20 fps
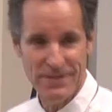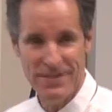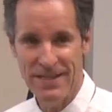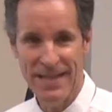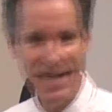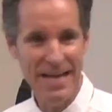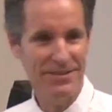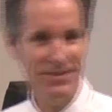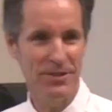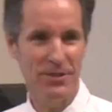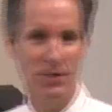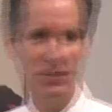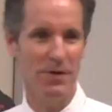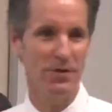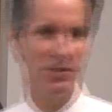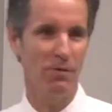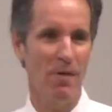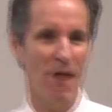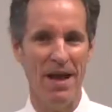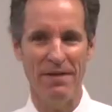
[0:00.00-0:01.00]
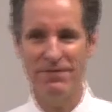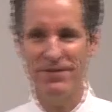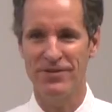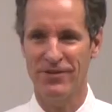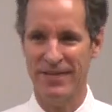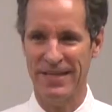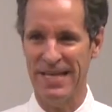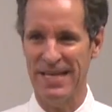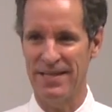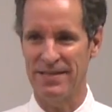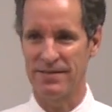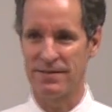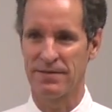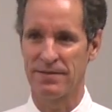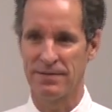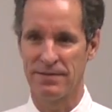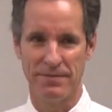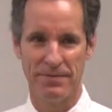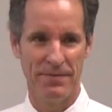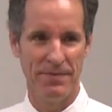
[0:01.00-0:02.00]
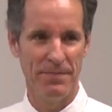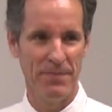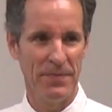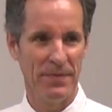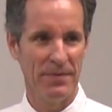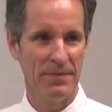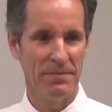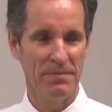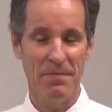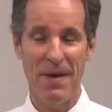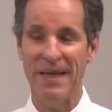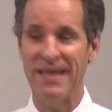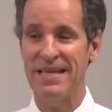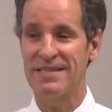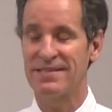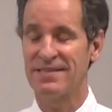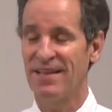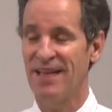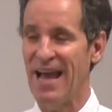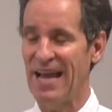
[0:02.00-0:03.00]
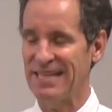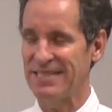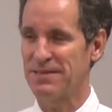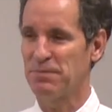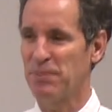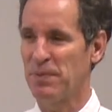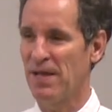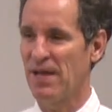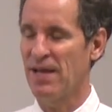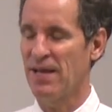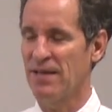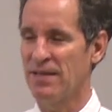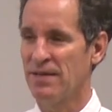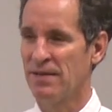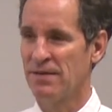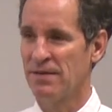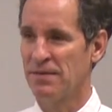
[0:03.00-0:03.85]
you like to do with your wife and your kids? My kids like to play.